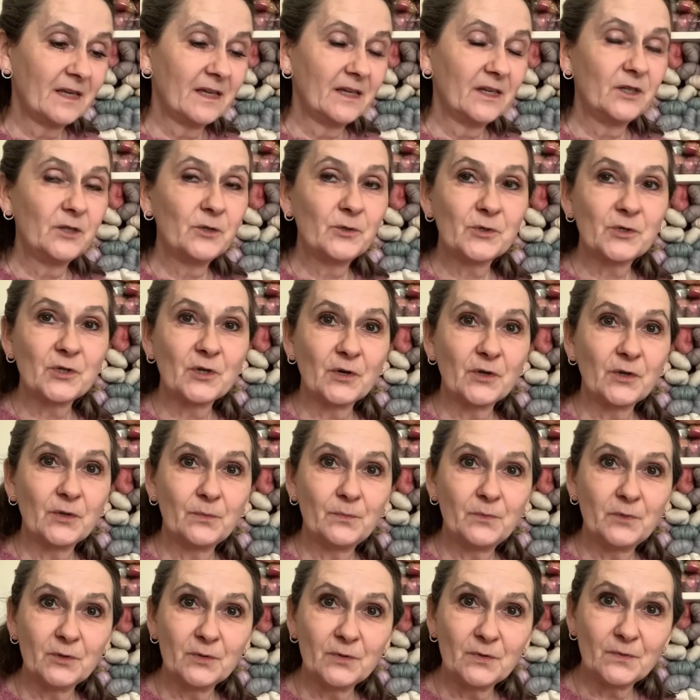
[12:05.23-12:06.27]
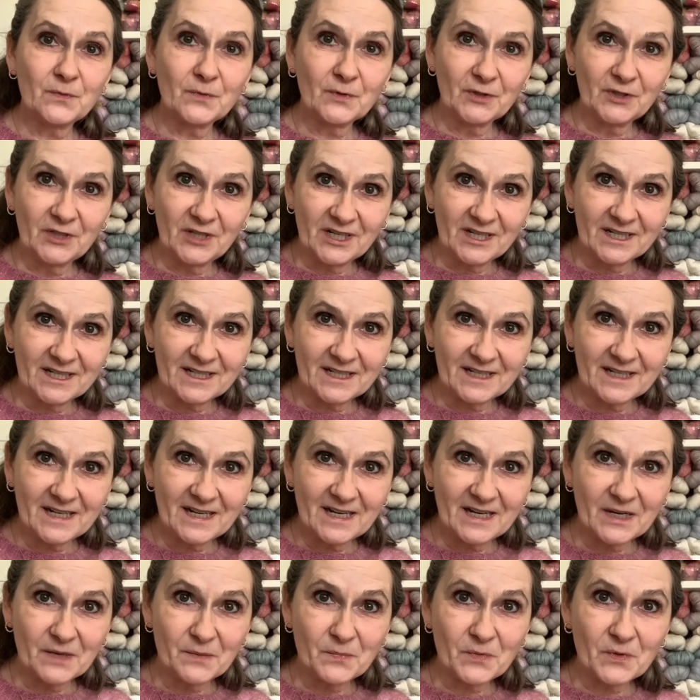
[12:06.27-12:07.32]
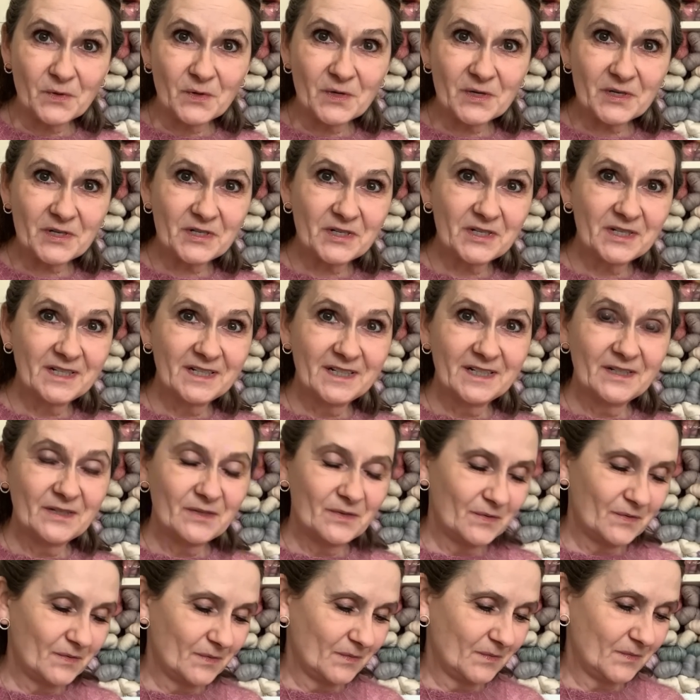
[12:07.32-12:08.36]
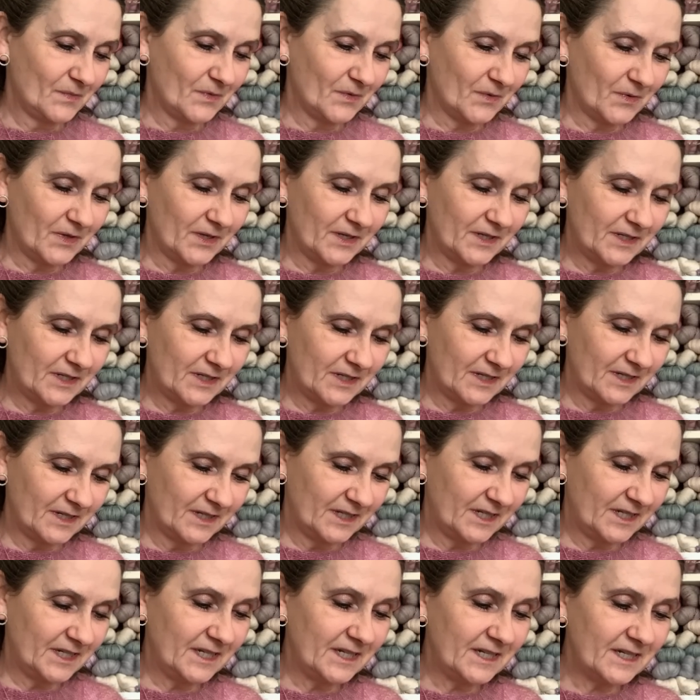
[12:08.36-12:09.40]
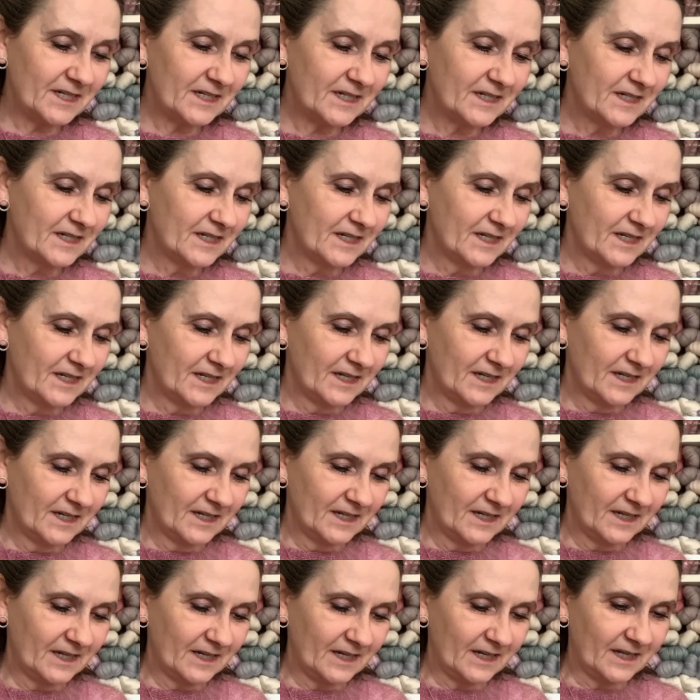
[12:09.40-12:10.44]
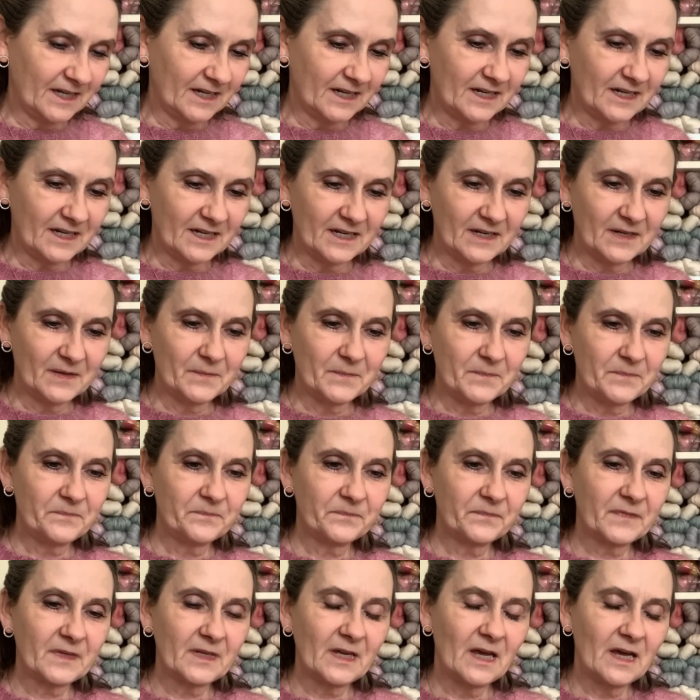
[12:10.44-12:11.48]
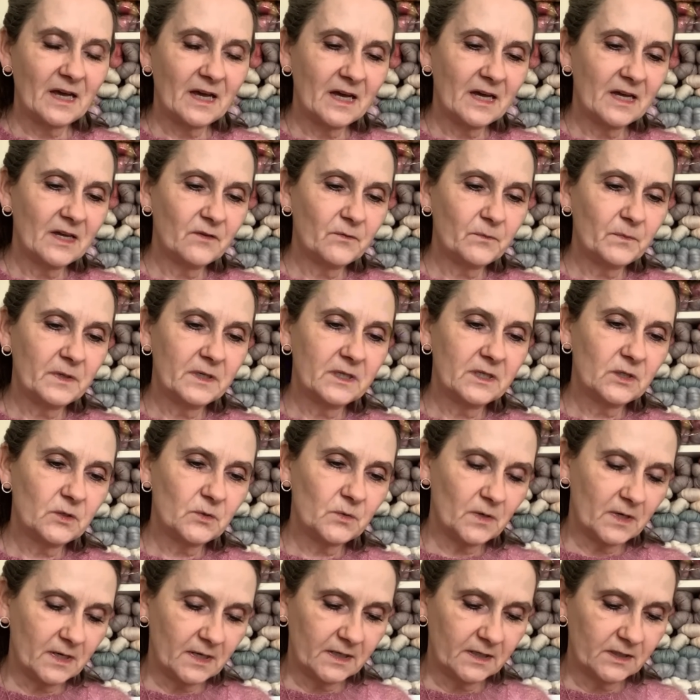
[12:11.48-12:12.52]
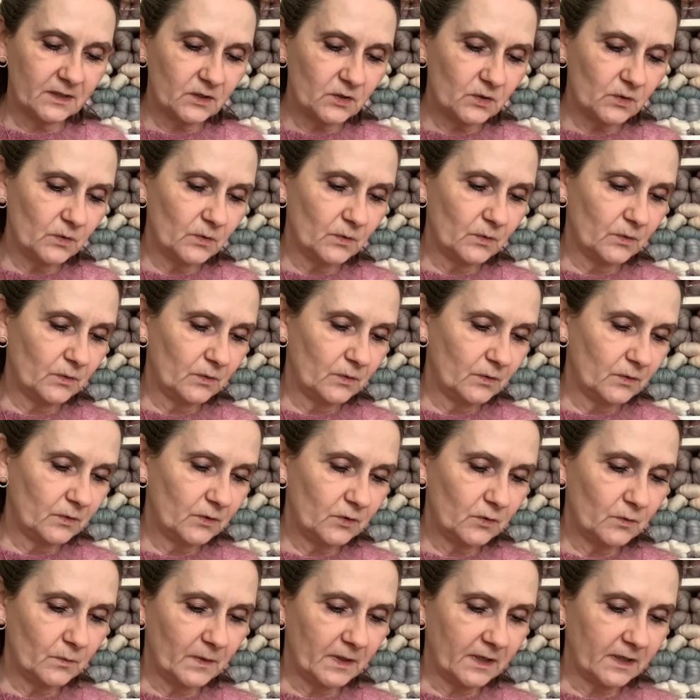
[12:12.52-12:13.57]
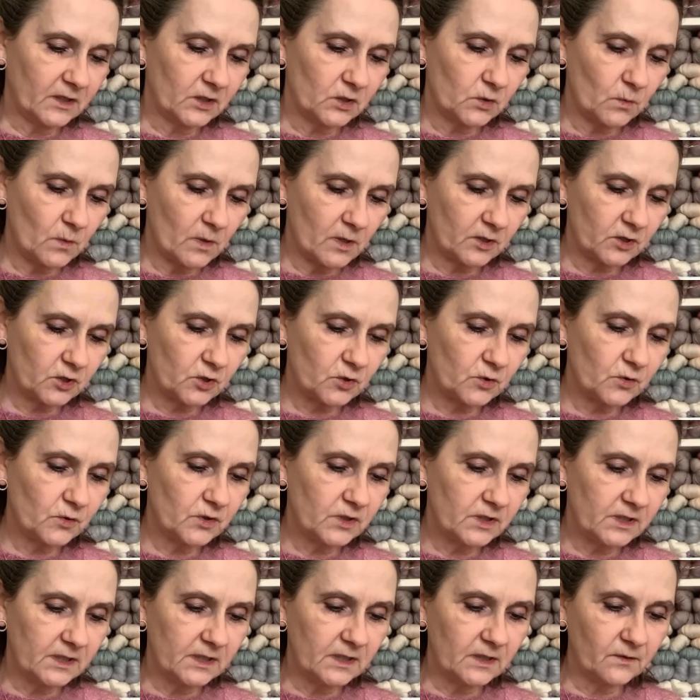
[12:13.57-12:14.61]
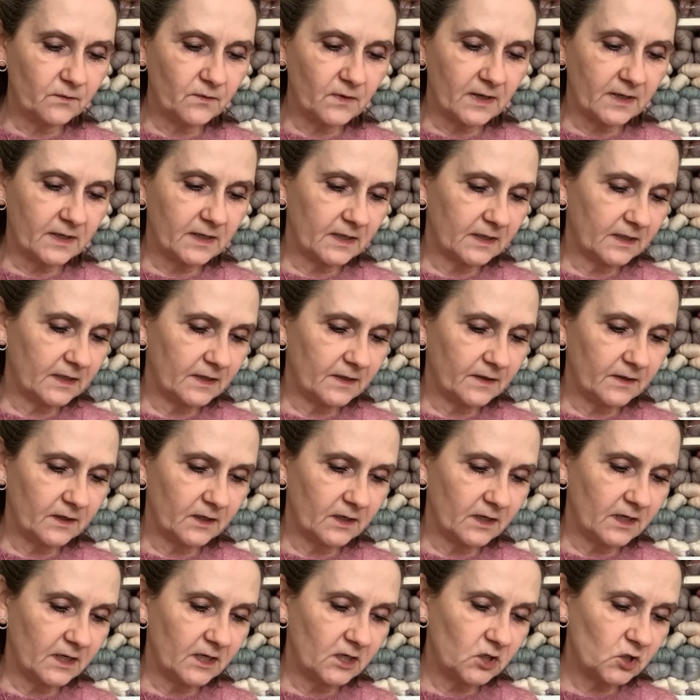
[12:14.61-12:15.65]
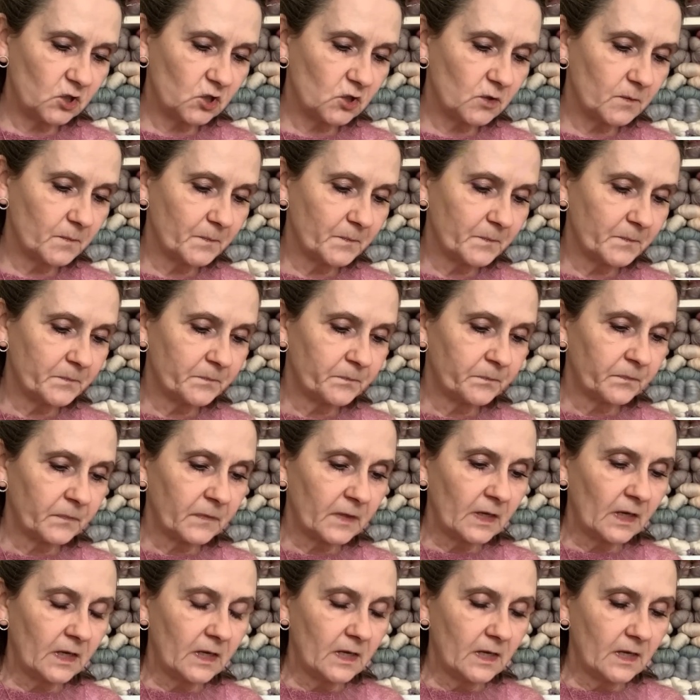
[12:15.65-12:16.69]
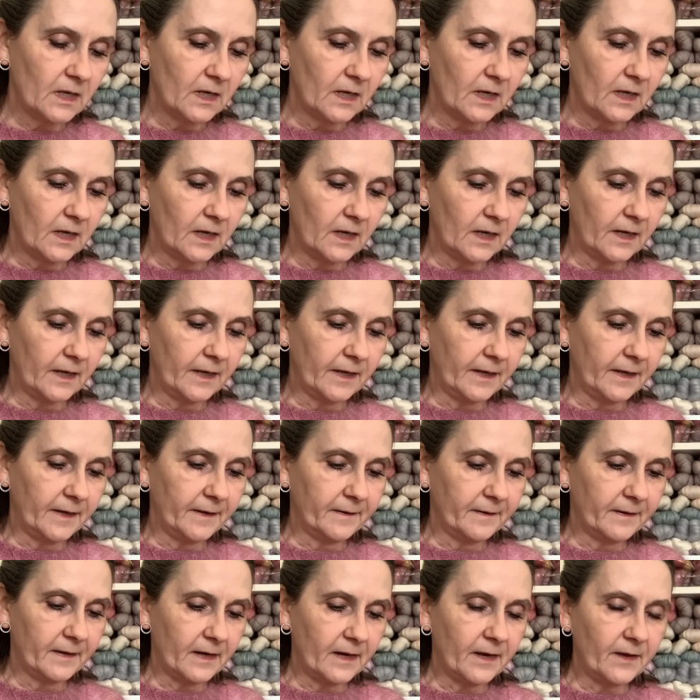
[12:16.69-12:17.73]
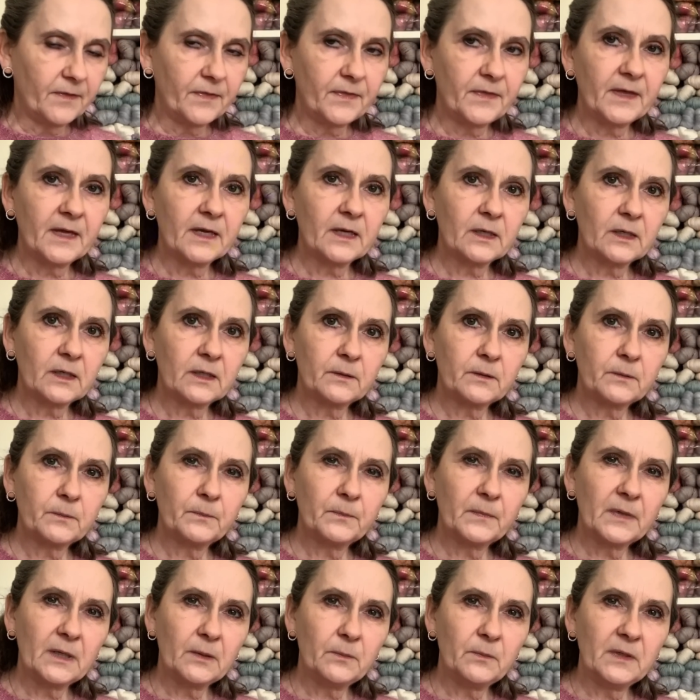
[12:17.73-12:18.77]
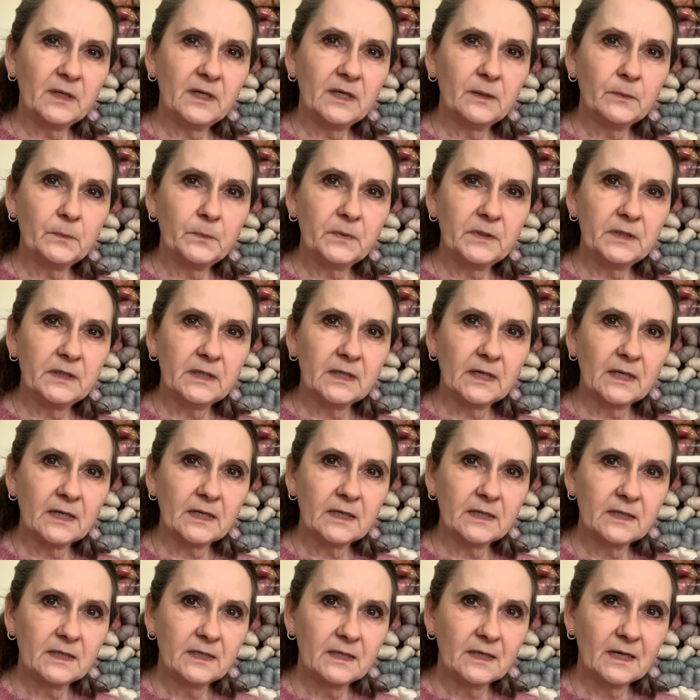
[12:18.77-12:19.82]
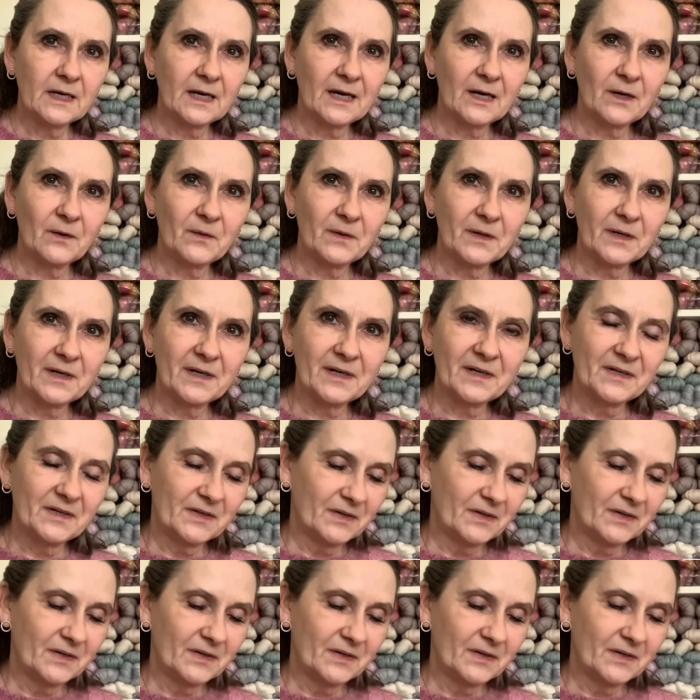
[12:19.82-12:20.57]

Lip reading: You saw the beautiful yarn I bought for this tea, and I have been trying to make a swatch to see if I can get the gauge. I think maybe Pia, our